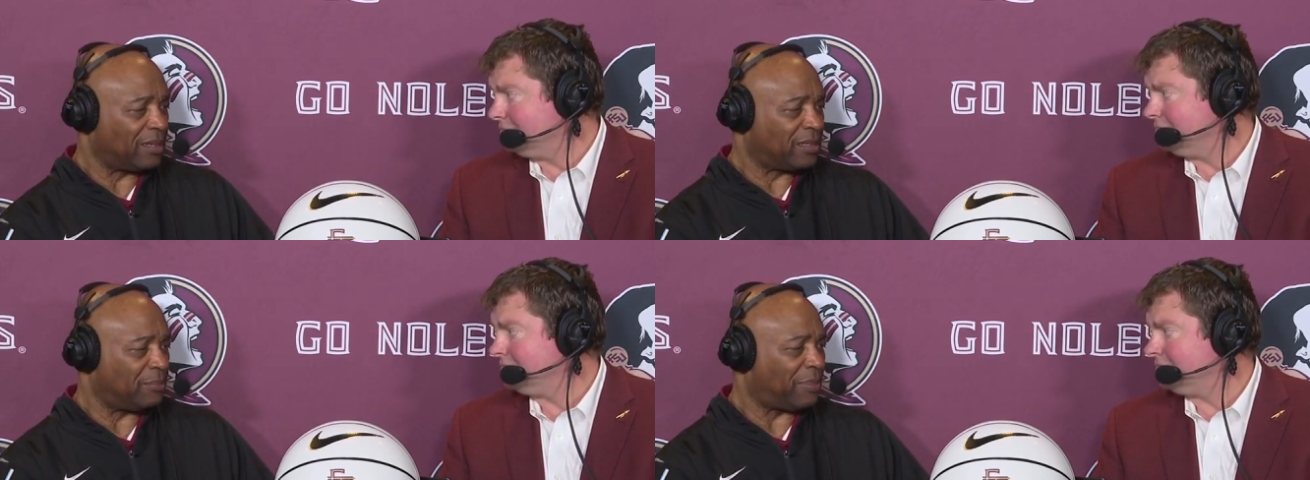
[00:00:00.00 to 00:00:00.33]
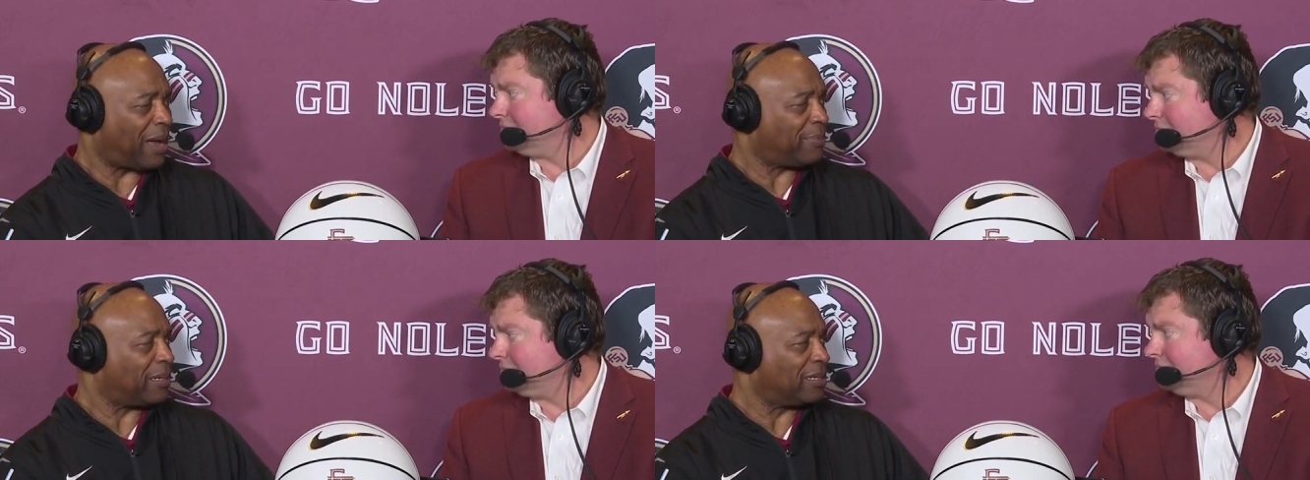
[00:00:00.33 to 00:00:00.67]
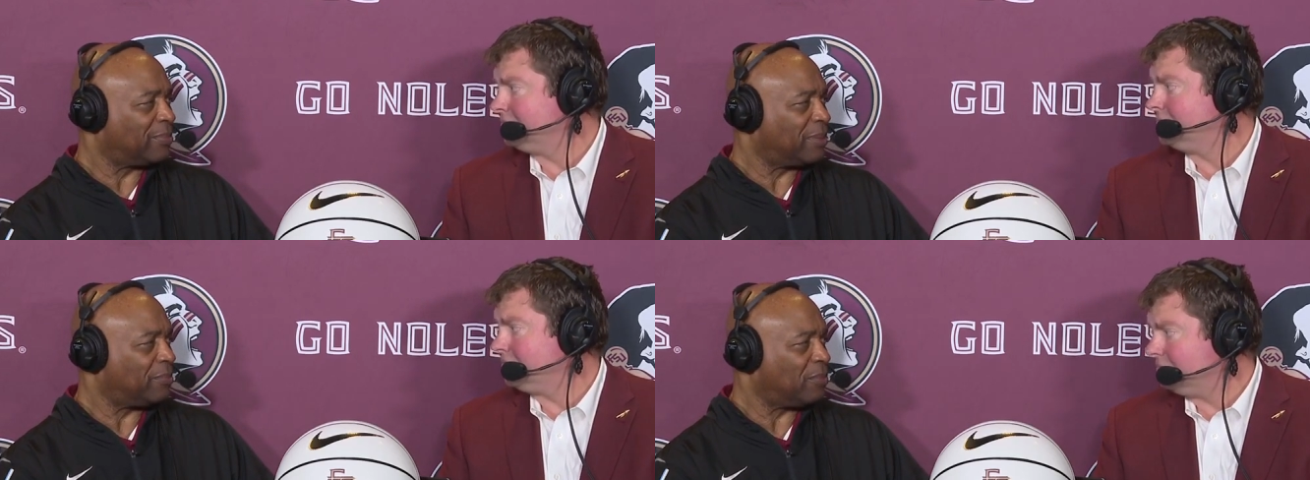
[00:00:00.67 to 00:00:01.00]
Speaker 1: the Baba a
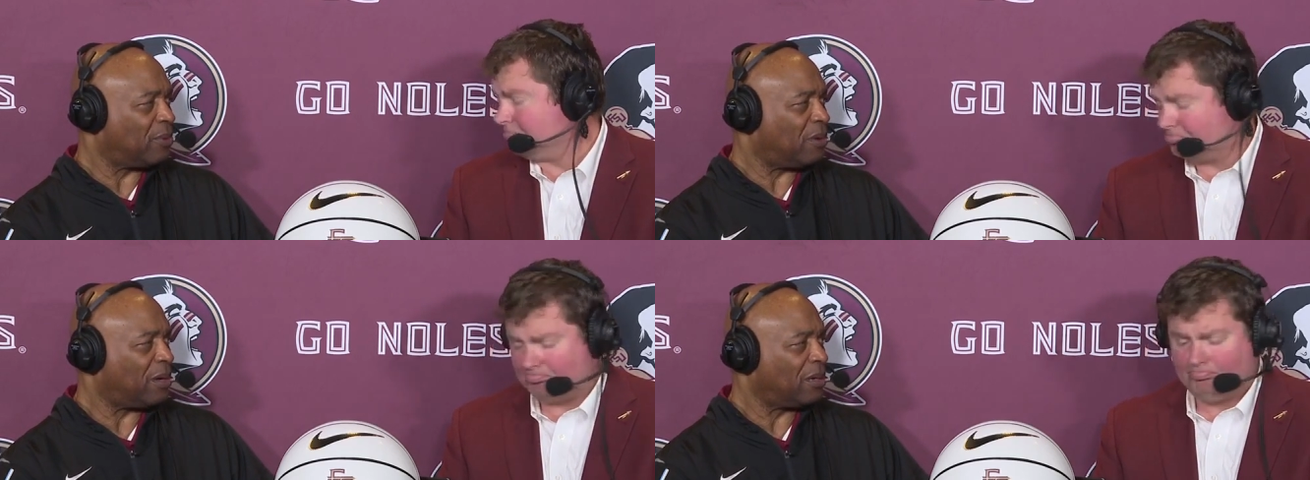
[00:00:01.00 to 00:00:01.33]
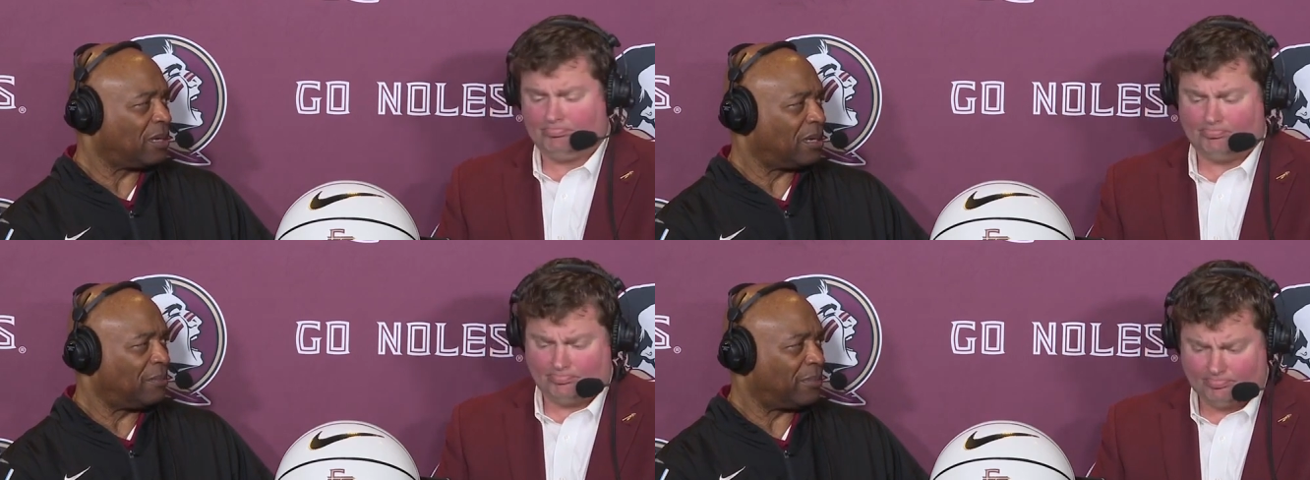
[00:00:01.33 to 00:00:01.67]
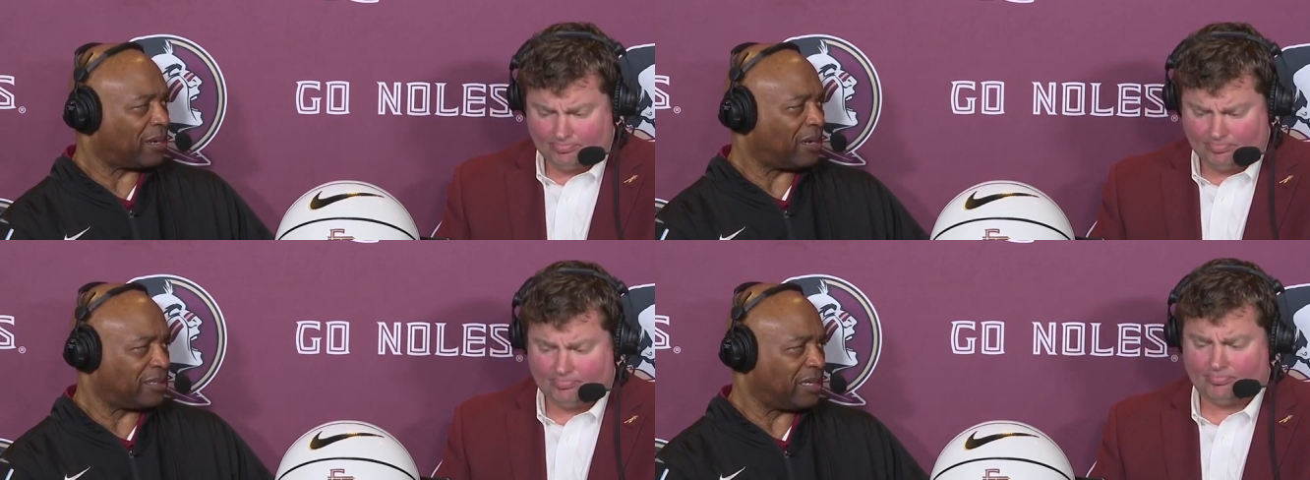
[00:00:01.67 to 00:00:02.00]
little bit more mm-hmm.
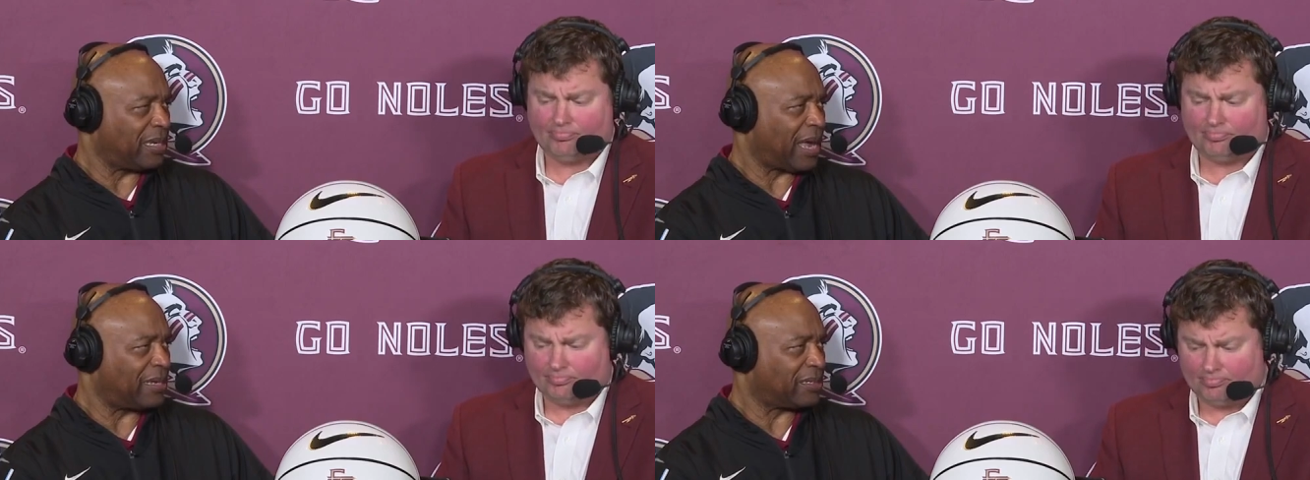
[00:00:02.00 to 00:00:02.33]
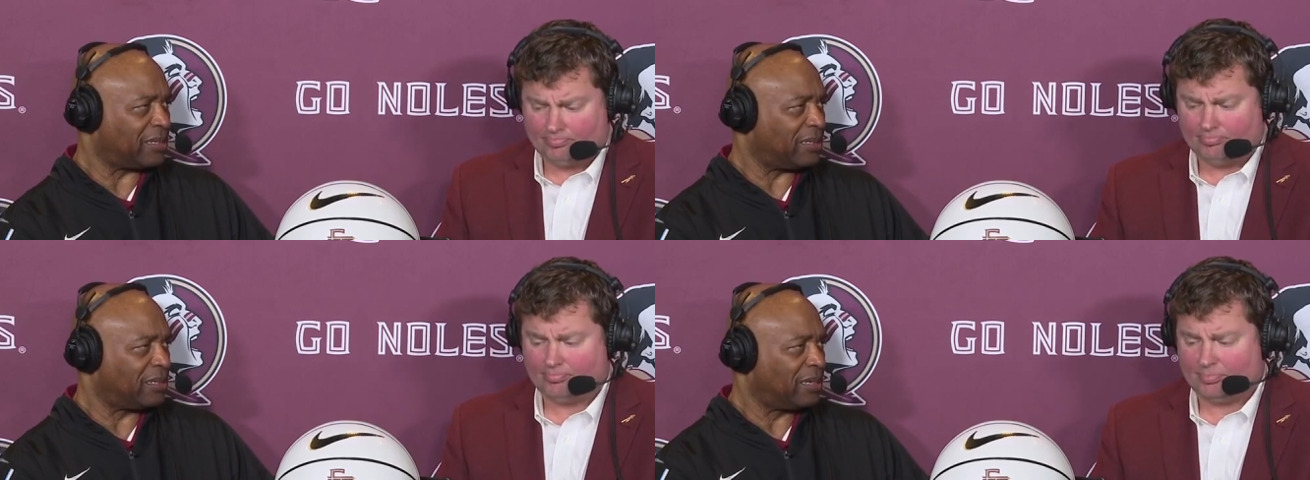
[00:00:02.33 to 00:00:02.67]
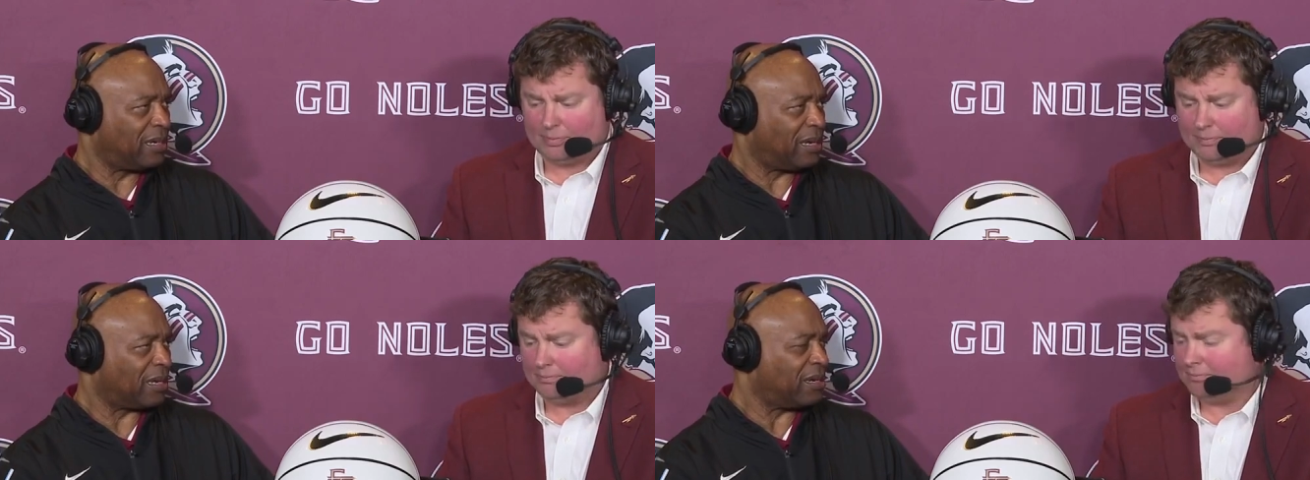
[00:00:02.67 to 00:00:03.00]
because he has a,
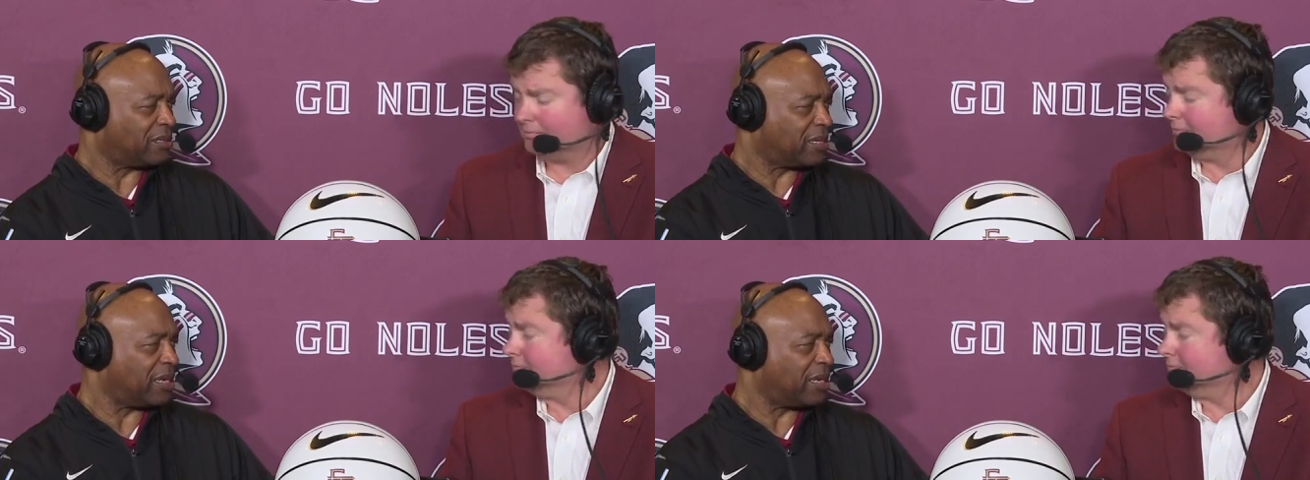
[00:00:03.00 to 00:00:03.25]
a good